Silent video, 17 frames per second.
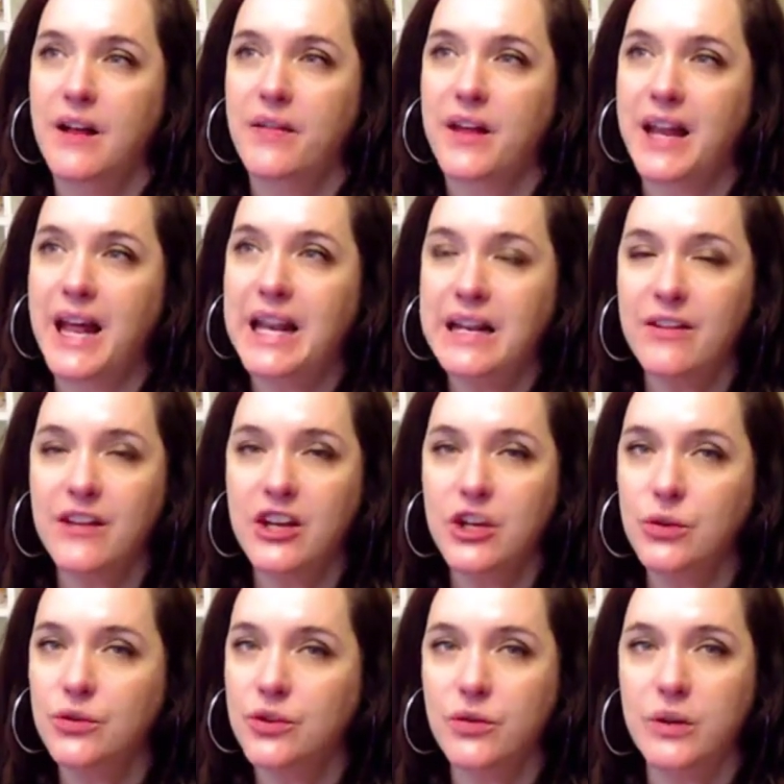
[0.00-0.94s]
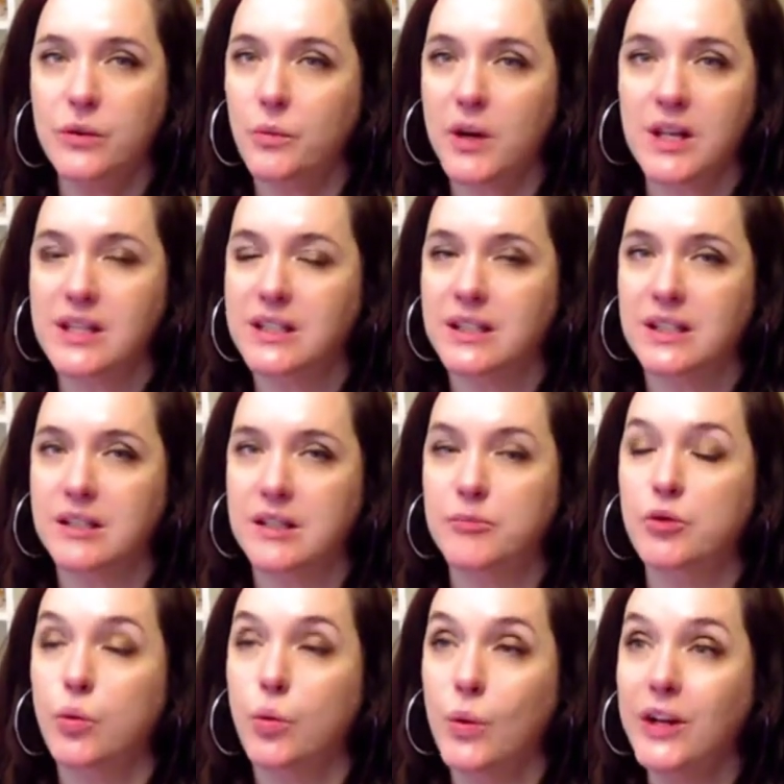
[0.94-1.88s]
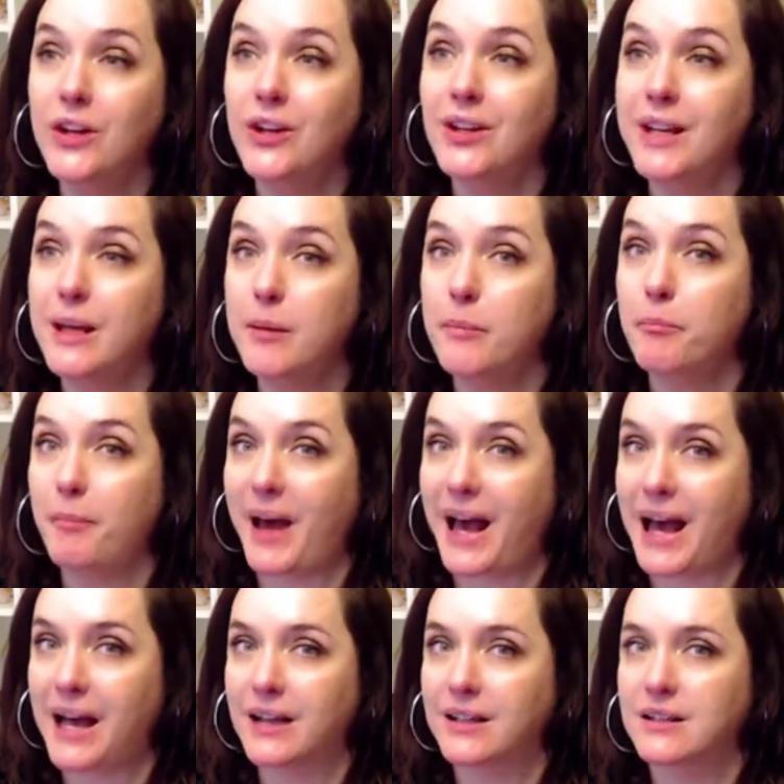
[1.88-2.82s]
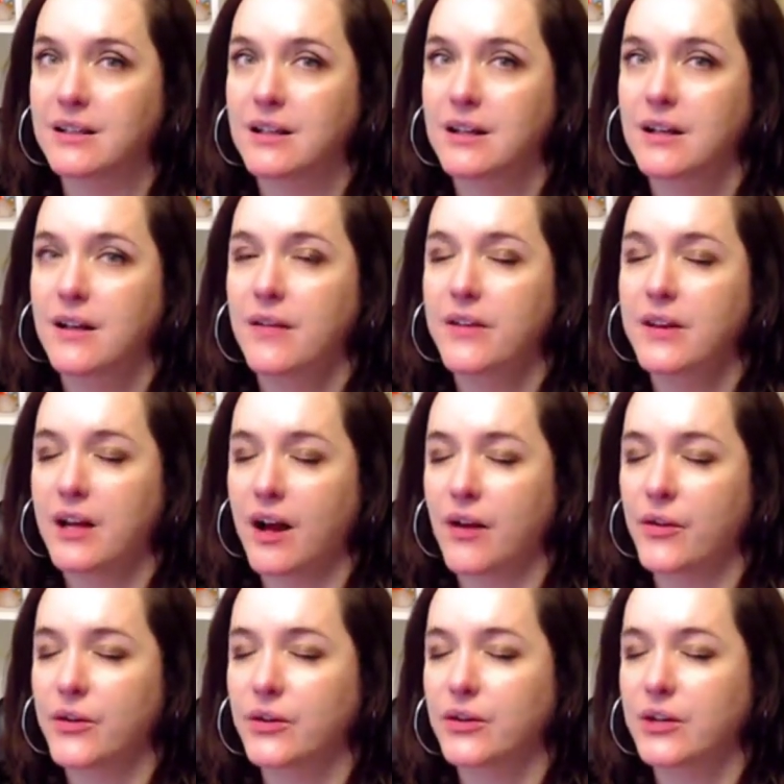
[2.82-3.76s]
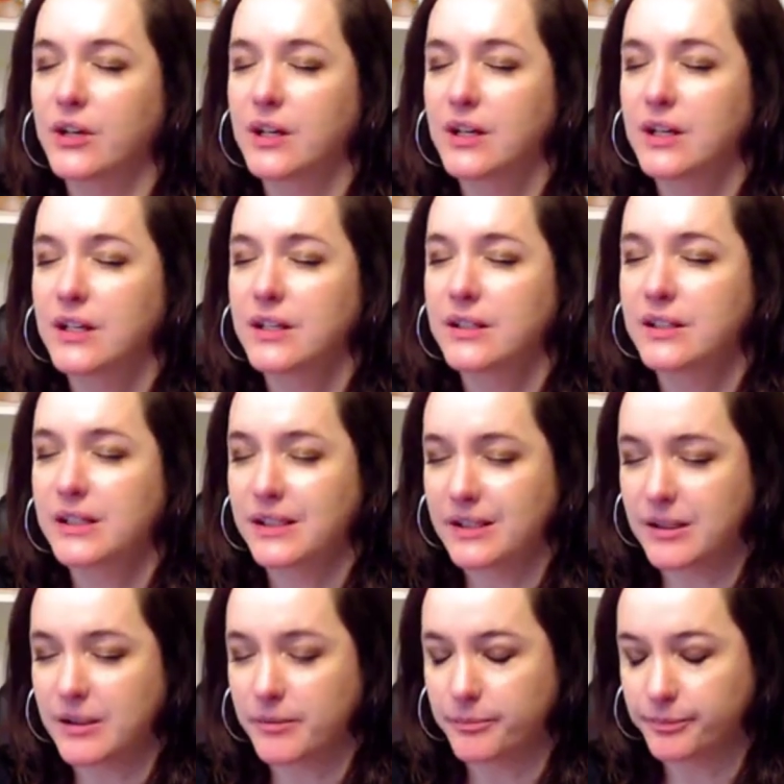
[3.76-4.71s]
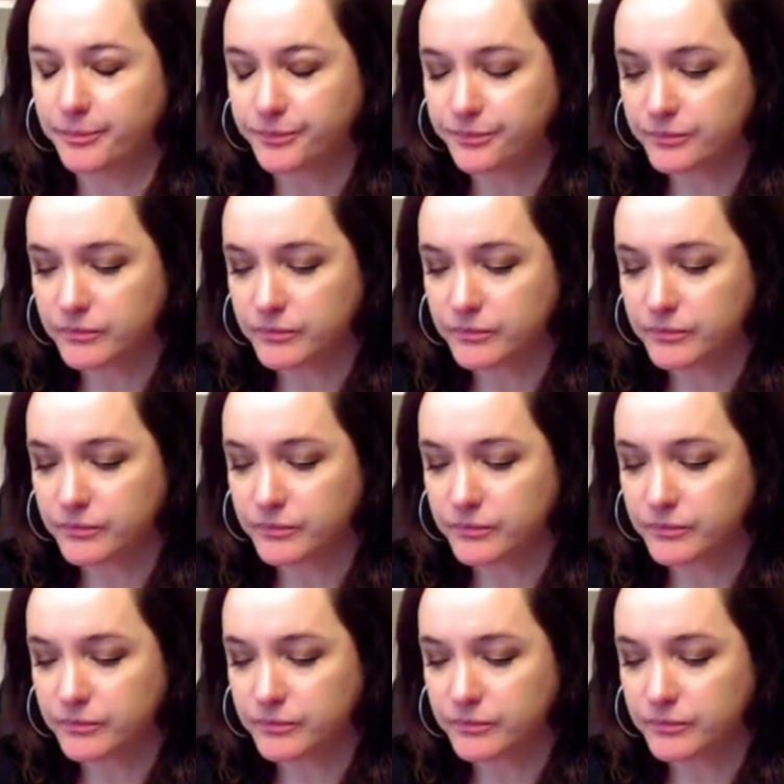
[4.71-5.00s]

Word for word: that anything you do in one of the systems will impact the other system.